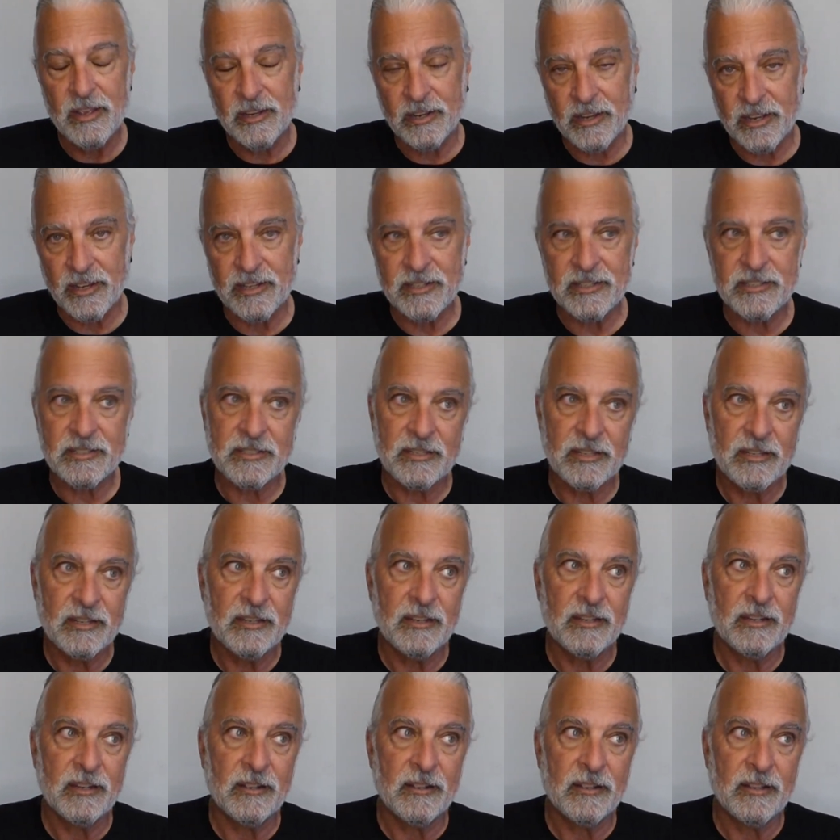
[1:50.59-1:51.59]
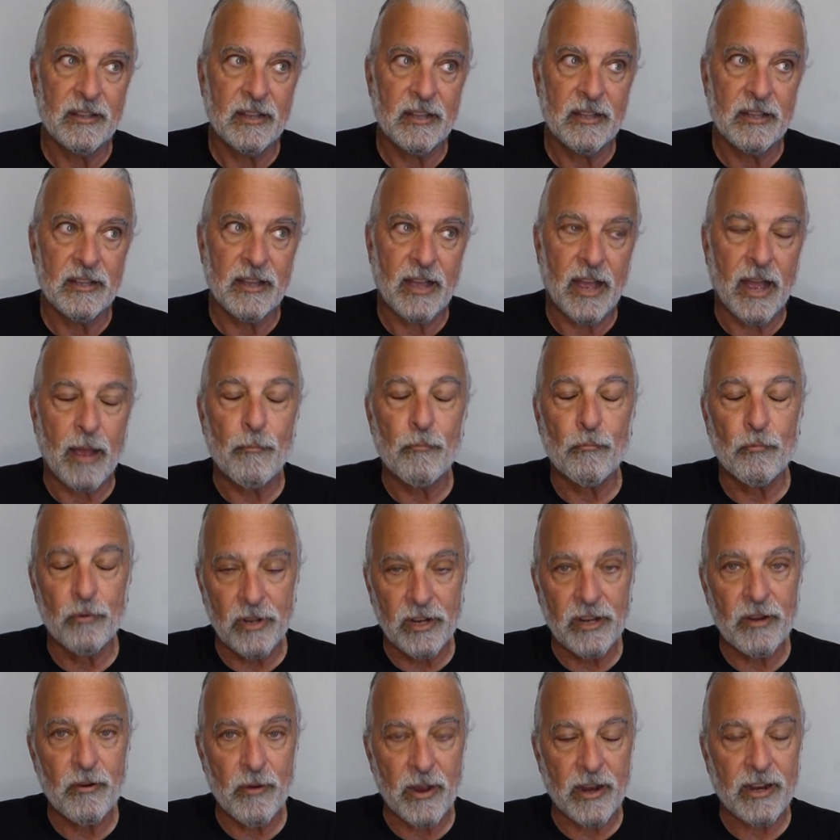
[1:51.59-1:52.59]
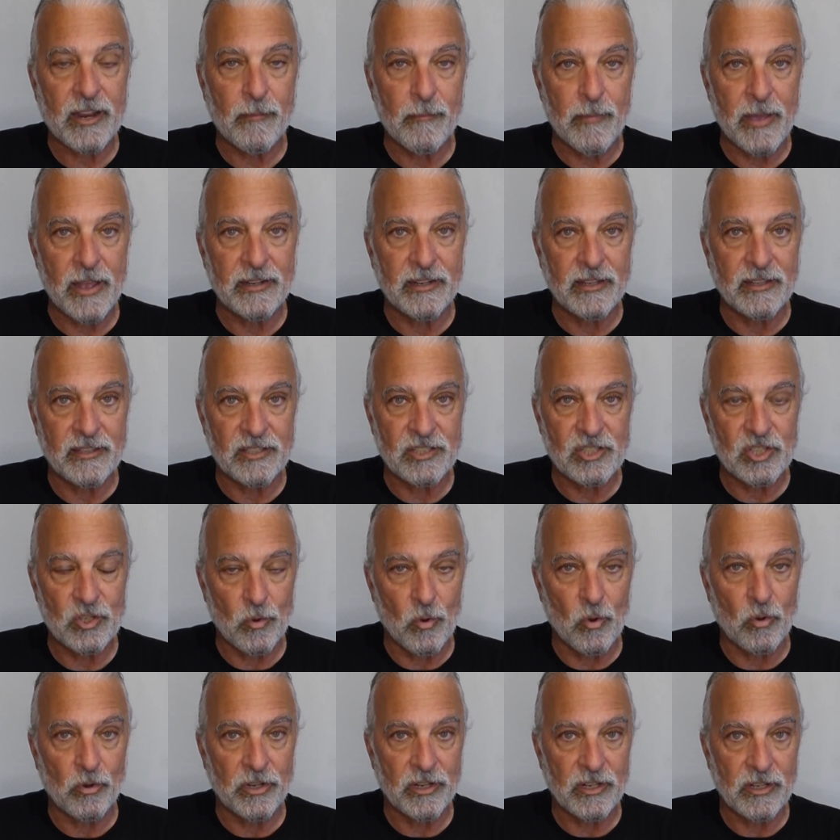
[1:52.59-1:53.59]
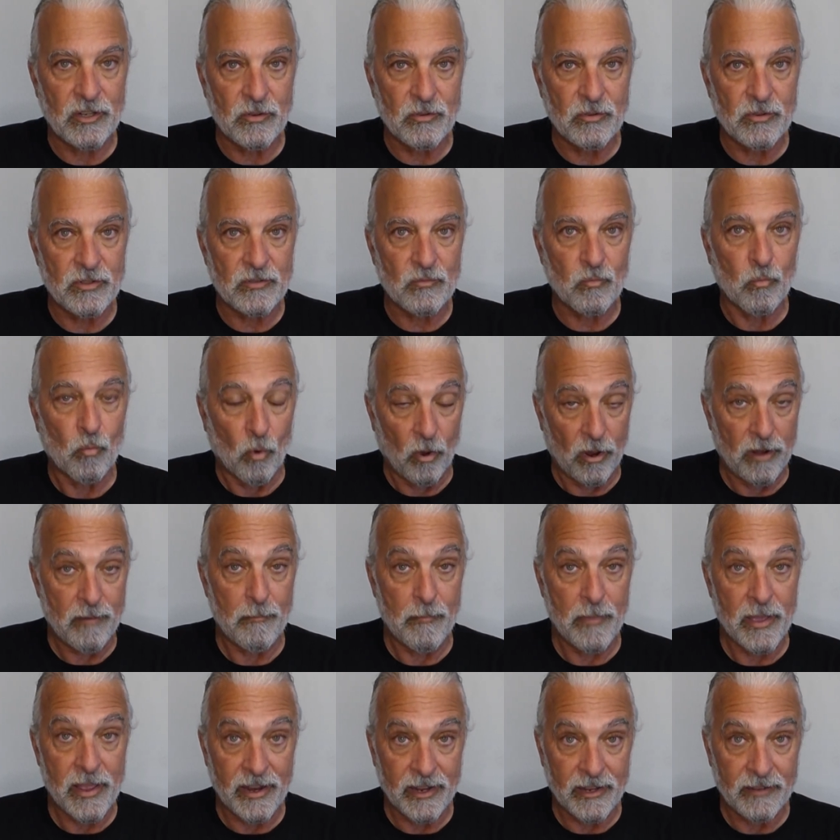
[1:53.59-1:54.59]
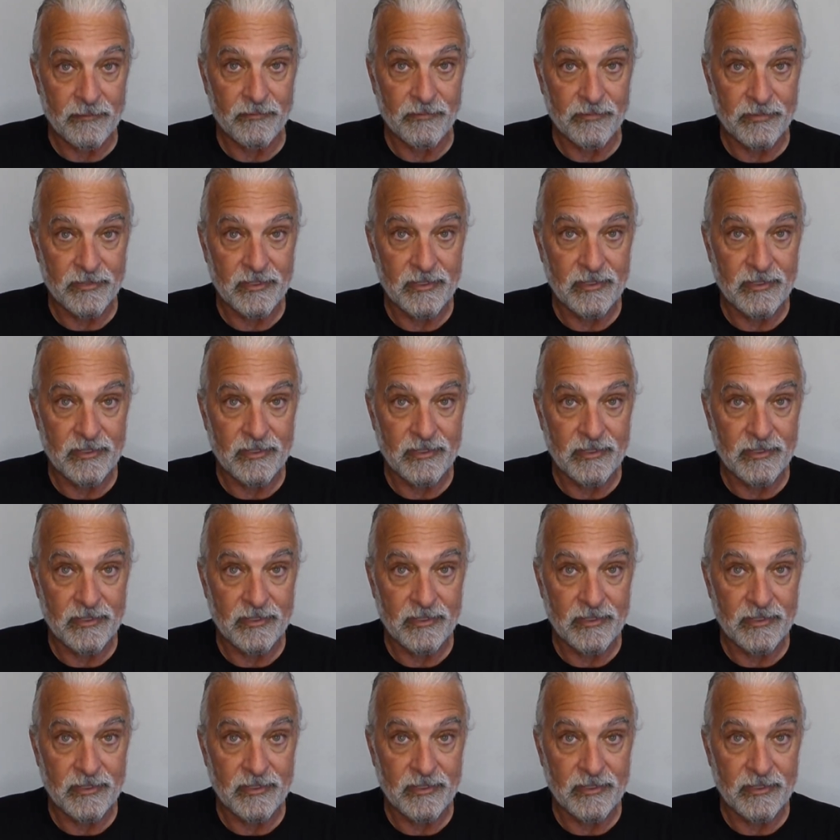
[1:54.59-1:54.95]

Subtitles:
Because I'm really recommended that you only use 1 minute